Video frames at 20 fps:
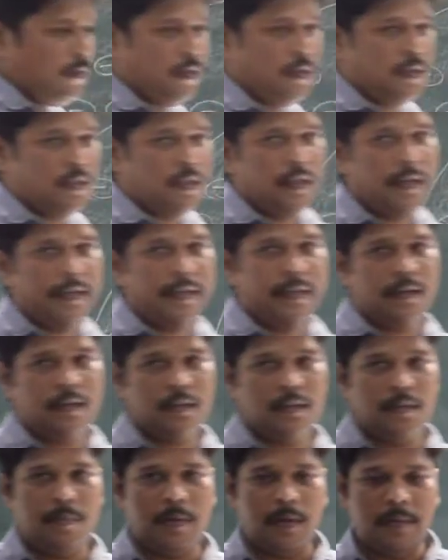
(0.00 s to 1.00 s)
it is
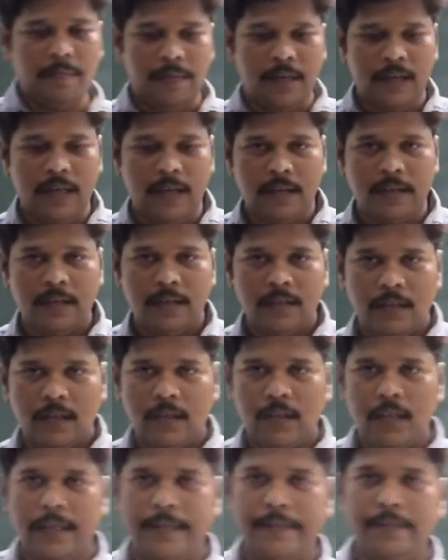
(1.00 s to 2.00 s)
like the plum cake
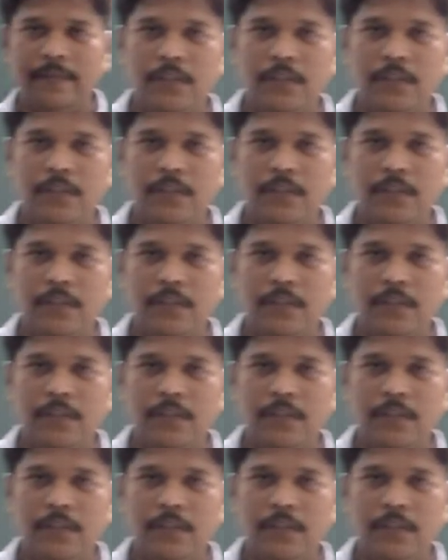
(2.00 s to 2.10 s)
in